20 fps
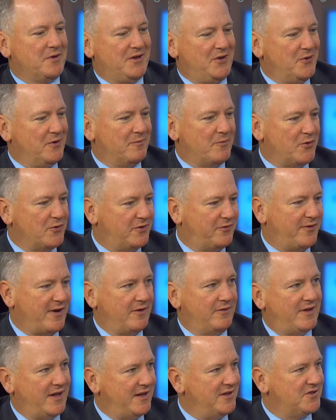or most
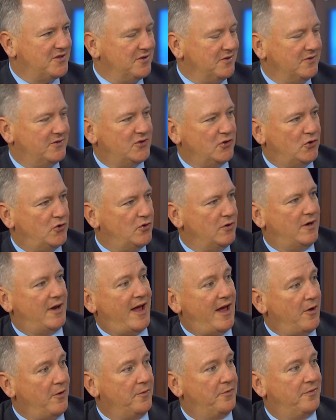foundational to good
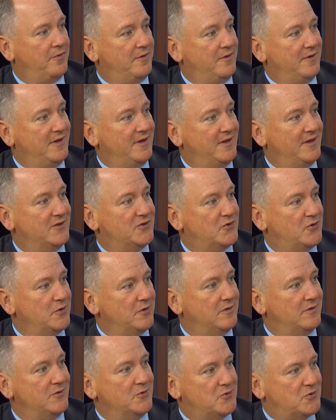health is
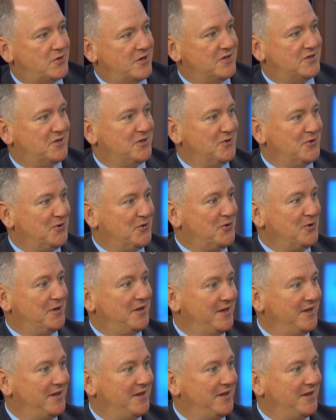good nutrition, good